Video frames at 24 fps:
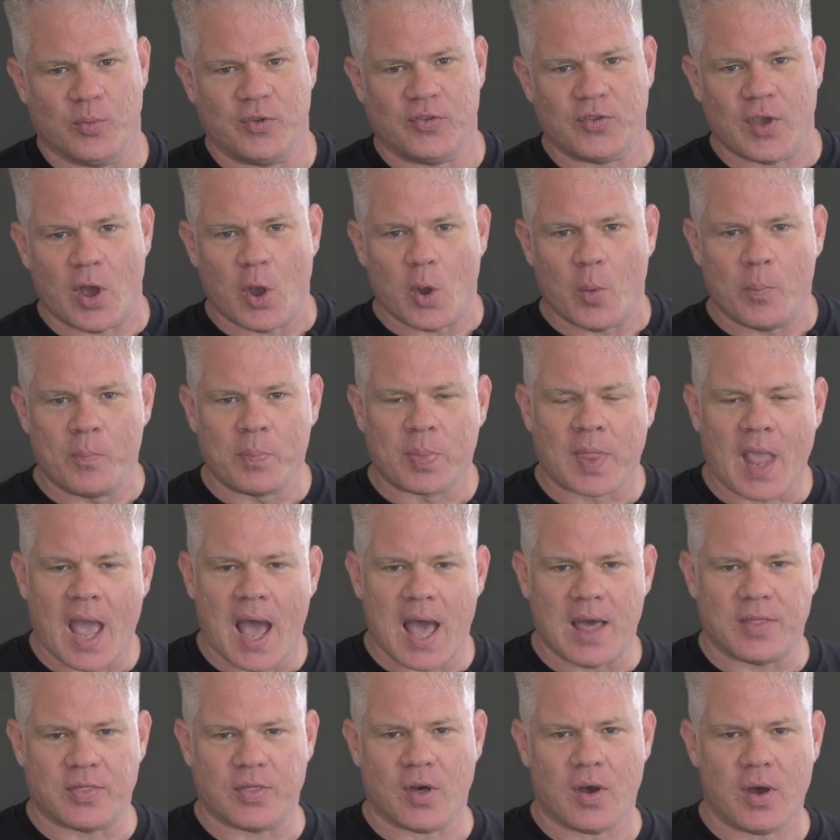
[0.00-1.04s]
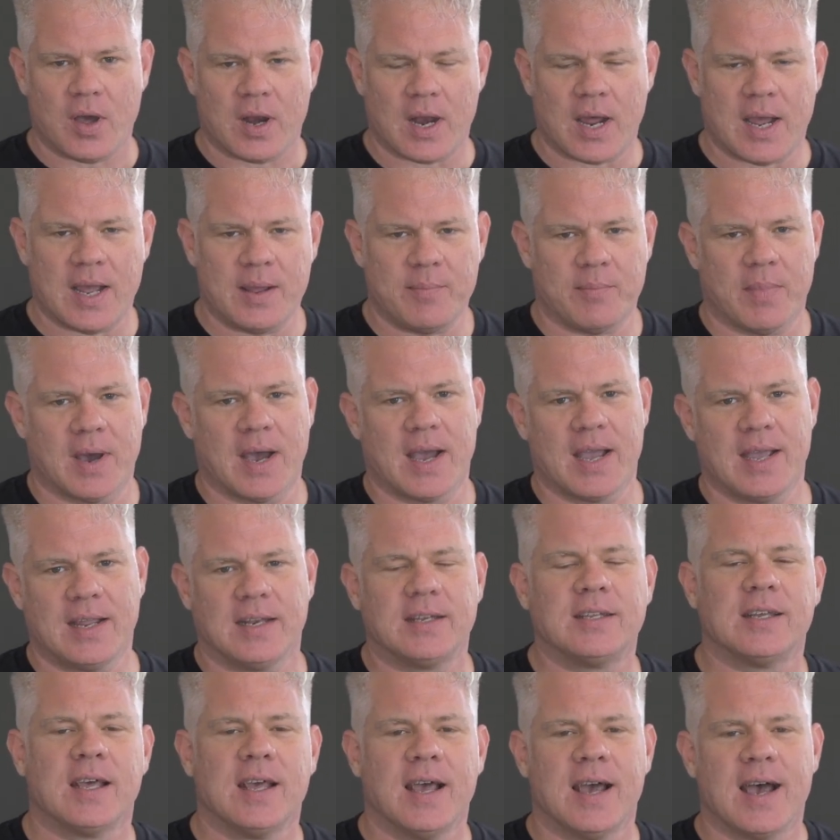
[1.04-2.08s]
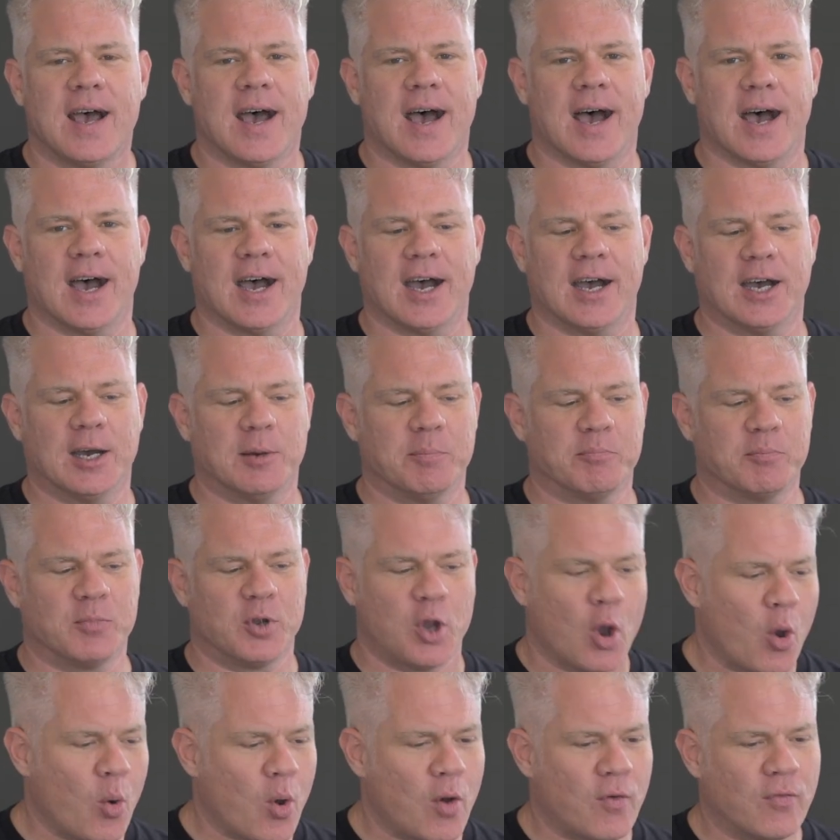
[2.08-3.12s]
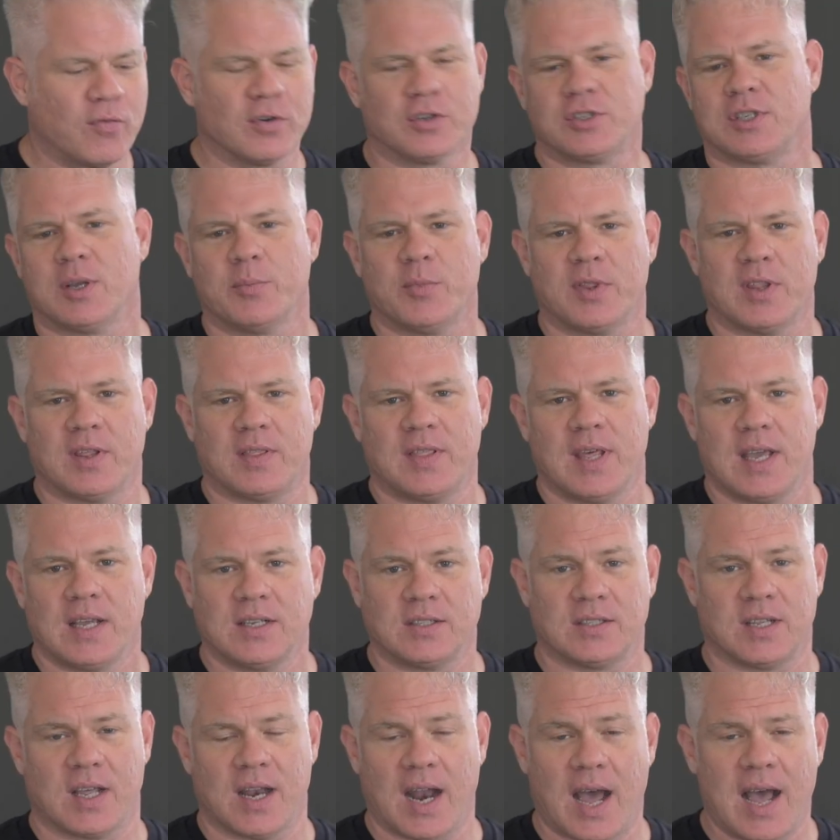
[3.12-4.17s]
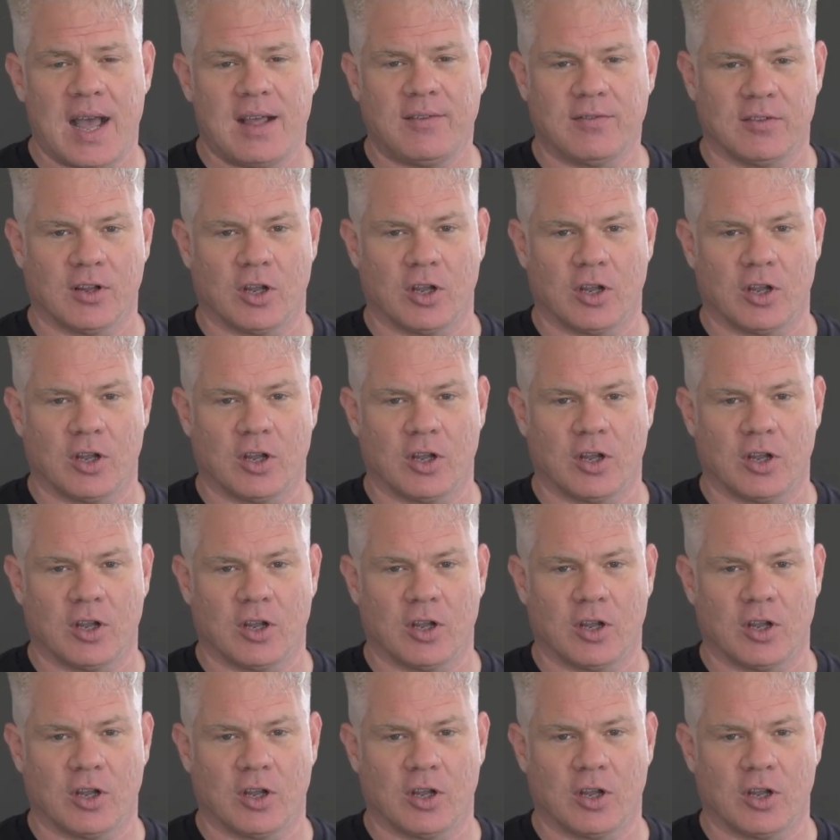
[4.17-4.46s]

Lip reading: So I thought I might go over some of the things that I've